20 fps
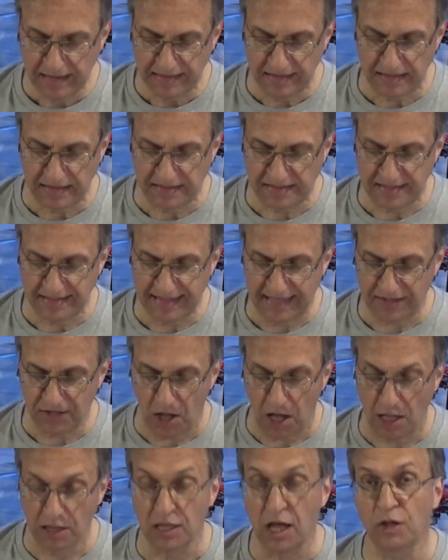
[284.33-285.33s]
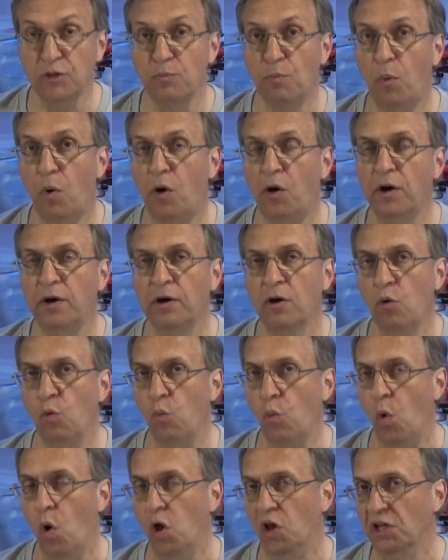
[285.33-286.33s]
they say that a lot more
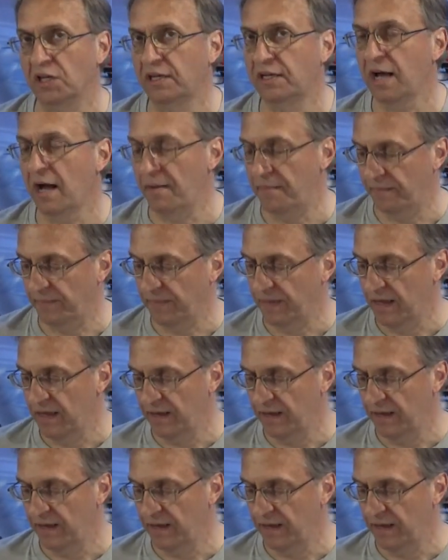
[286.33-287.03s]
will come.